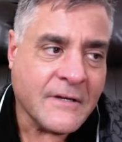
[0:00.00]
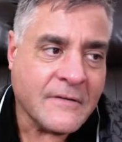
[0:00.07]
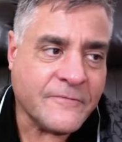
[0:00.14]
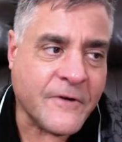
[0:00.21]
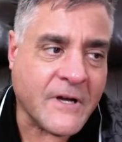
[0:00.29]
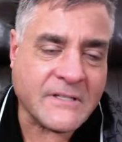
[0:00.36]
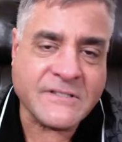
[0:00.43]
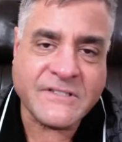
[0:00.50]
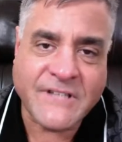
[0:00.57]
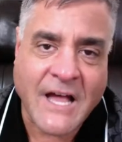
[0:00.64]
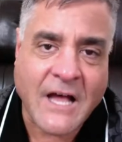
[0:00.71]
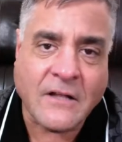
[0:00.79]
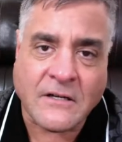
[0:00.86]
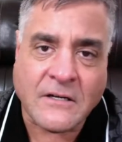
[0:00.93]
fucking
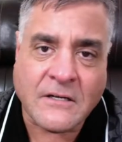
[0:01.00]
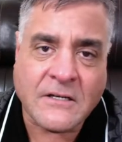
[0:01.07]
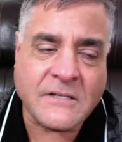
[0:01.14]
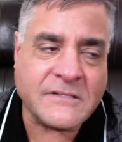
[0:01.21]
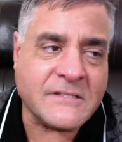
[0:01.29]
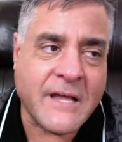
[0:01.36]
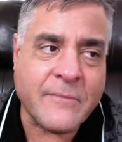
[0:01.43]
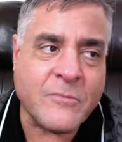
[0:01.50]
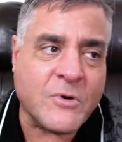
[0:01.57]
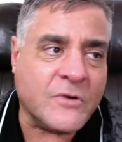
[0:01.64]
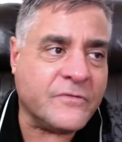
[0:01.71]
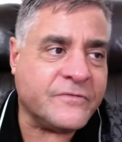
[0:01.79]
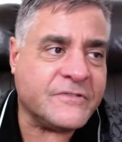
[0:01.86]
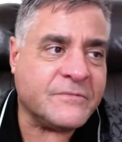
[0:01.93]
Stellar because they
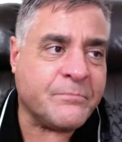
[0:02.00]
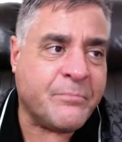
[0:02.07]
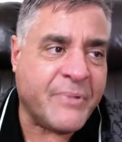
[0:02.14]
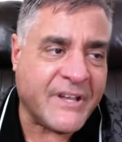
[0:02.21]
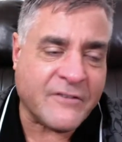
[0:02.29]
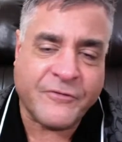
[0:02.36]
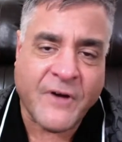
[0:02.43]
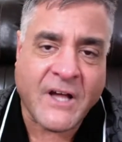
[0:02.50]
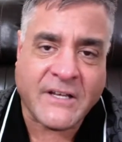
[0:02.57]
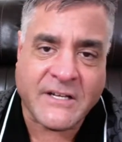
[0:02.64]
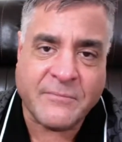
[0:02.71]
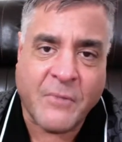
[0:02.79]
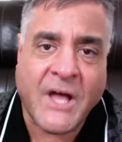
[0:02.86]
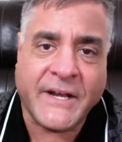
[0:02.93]
move big
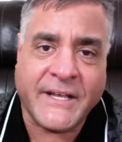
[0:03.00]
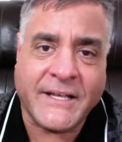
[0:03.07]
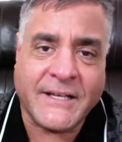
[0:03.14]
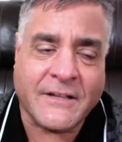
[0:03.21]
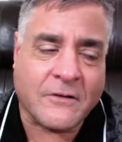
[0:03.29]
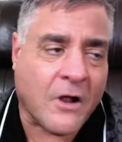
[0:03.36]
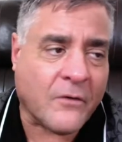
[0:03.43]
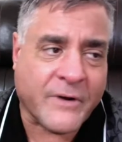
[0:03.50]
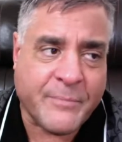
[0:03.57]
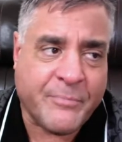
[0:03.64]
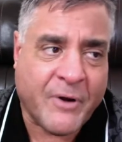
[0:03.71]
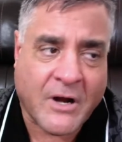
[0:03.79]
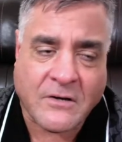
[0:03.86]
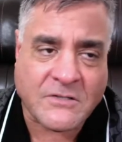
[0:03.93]
fucking money and they're already
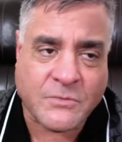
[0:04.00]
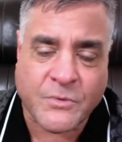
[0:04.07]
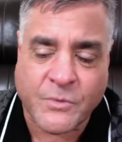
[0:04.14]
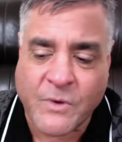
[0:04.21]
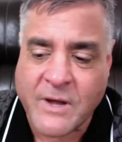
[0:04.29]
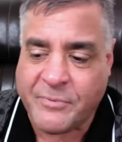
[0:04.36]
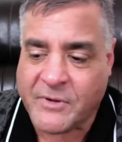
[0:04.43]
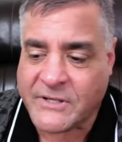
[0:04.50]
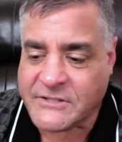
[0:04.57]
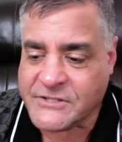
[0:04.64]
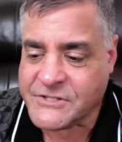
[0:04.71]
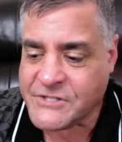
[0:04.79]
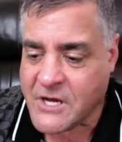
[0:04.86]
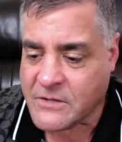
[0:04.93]
partners with Ripple. I just
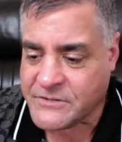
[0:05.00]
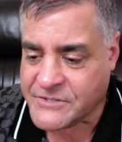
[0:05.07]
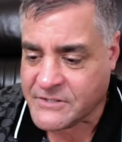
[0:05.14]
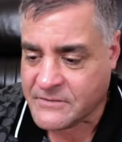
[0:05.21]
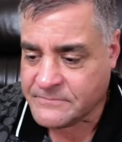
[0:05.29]
showed you.